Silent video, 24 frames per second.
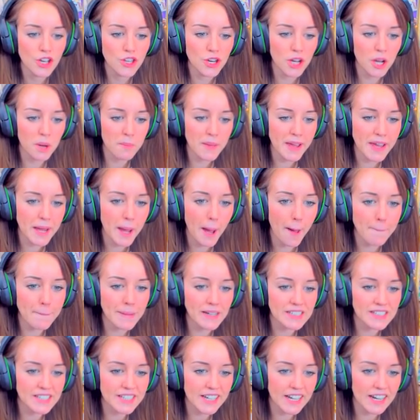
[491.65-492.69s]
You can make her
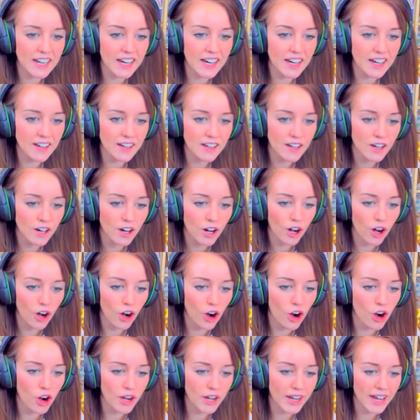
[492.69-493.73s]
muscular or